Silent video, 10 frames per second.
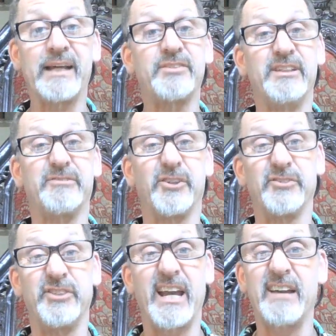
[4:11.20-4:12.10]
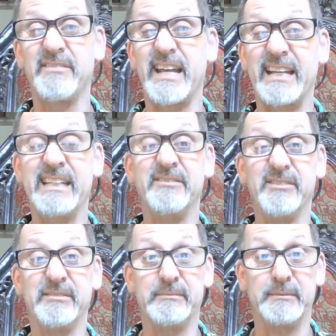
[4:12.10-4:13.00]
laxity first, you have that
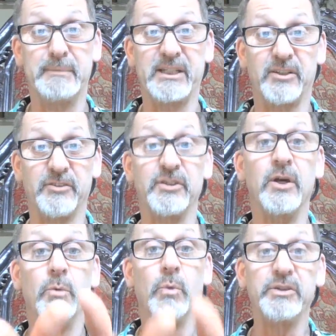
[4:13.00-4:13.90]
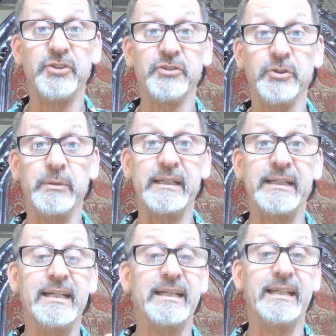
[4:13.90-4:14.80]
in, because what you're
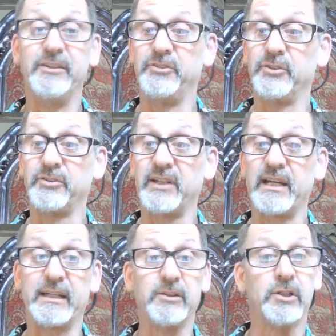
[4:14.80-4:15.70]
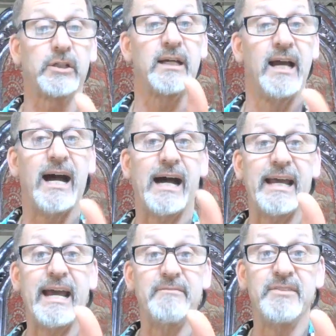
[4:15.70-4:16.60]
doing is you're saying, look,
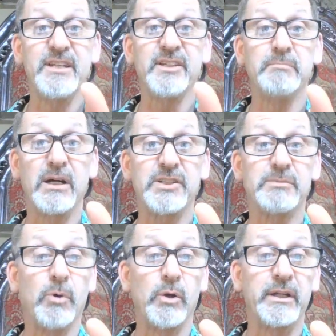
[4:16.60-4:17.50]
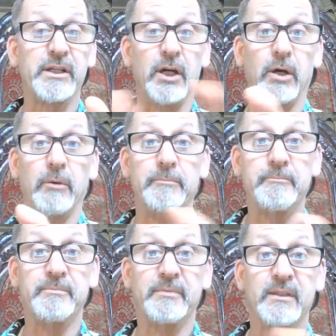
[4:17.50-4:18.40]
I have this much more to go,
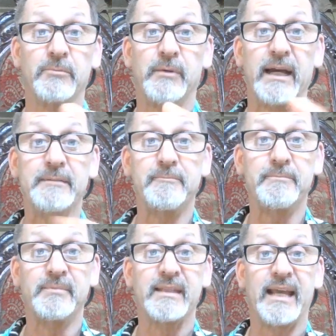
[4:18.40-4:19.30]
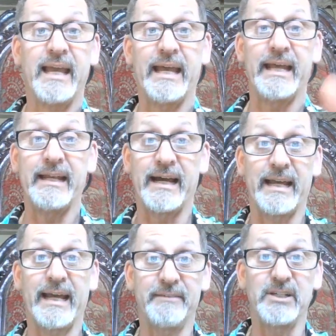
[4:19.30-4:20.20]
right? And
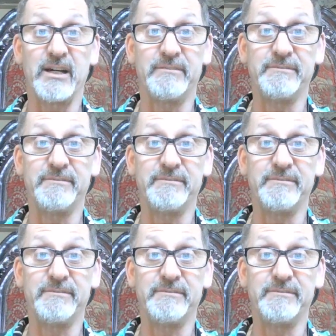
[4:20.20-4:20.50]
I have